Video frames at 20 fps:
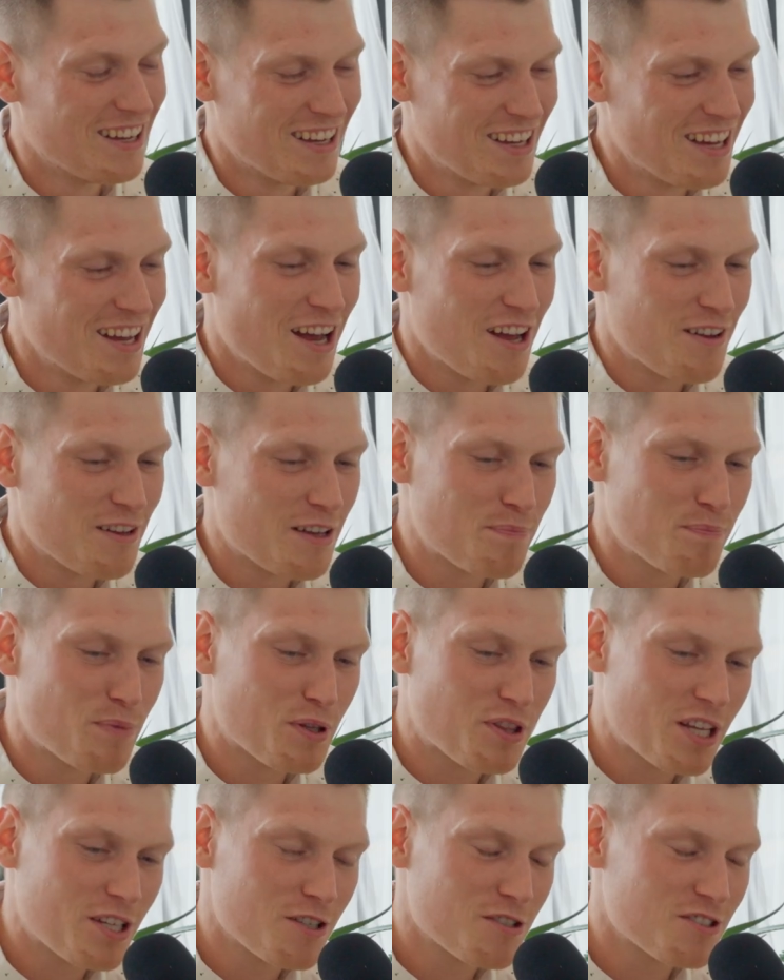
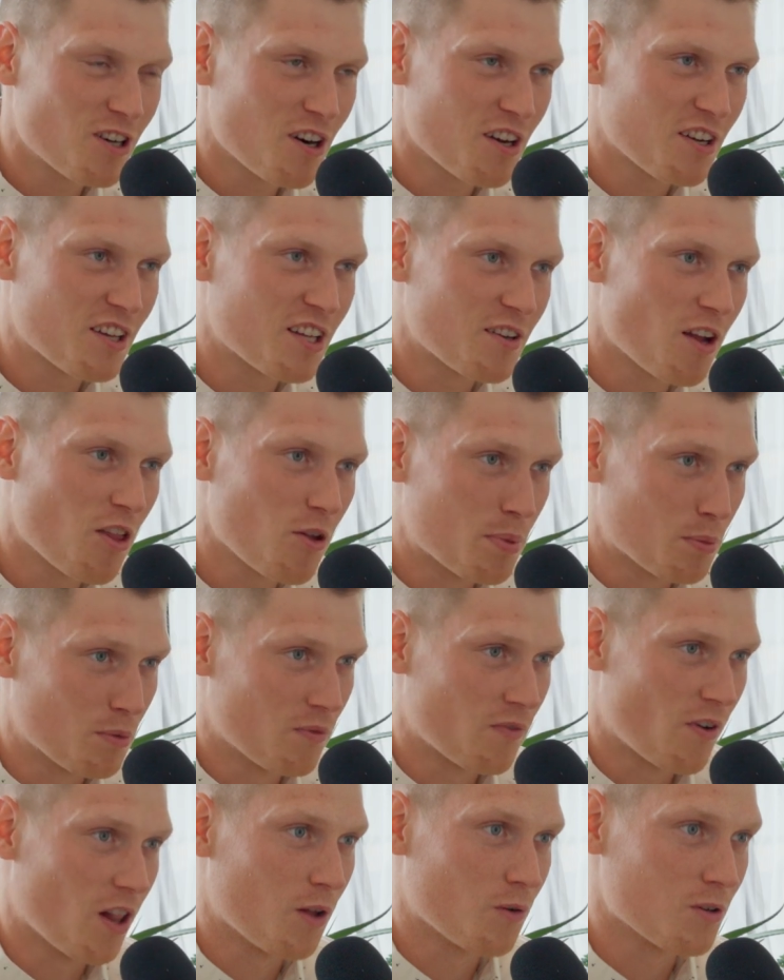But then you started getting other people
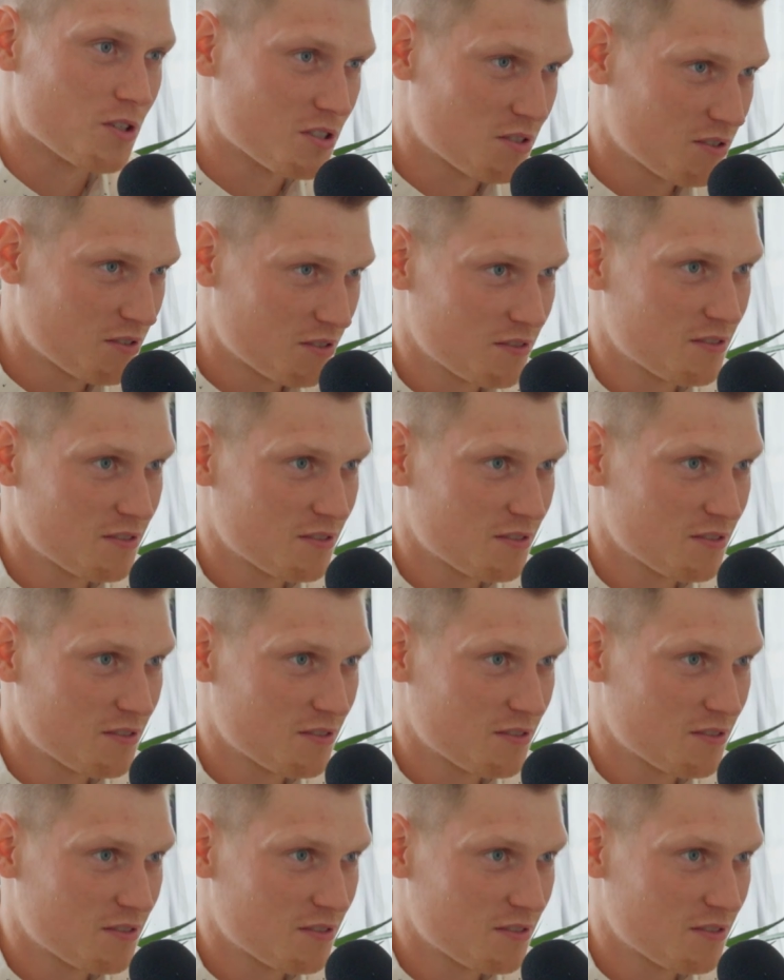followers.